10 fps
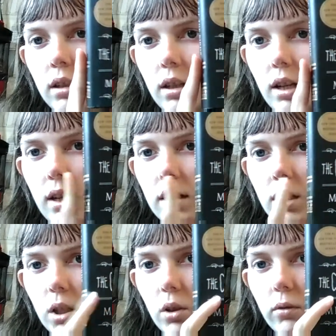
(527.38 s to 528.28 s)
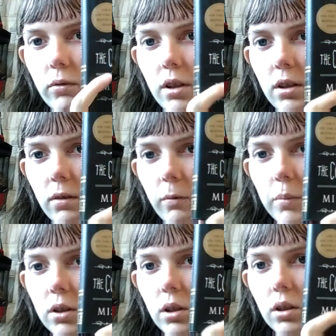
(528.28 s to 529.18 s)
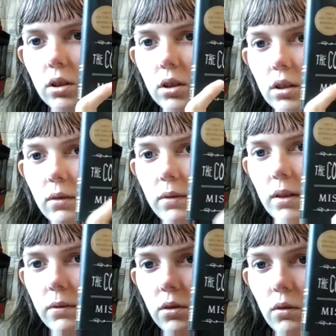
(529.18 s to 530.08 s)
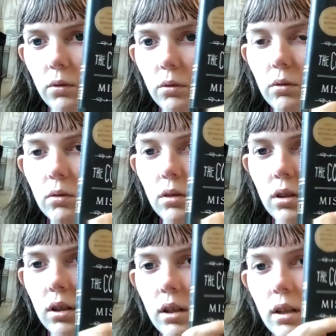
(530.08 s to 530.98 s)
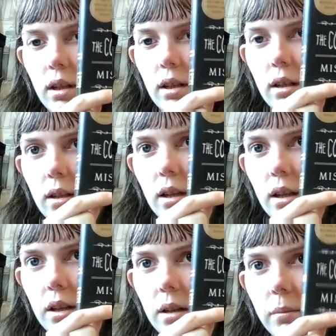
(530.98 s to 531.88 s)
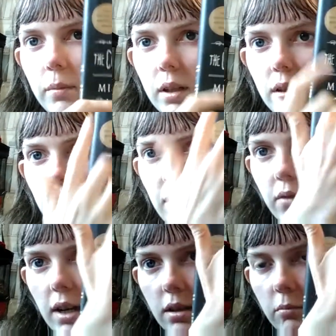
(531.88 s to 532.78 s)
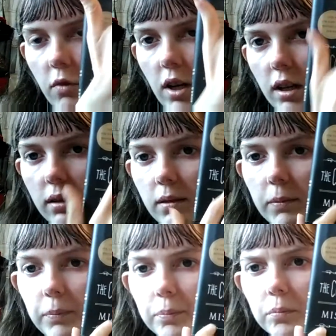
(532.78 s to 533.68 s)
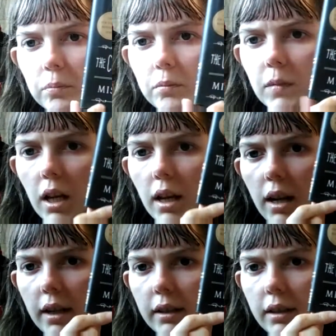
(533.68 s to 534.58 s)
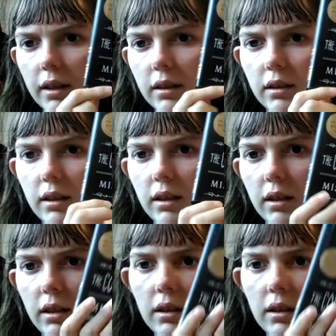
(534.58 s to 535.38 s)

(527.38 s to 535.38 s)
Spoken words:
It's The Conference of Birds, the 5th novel. It's by Ransom Riggs. And it's the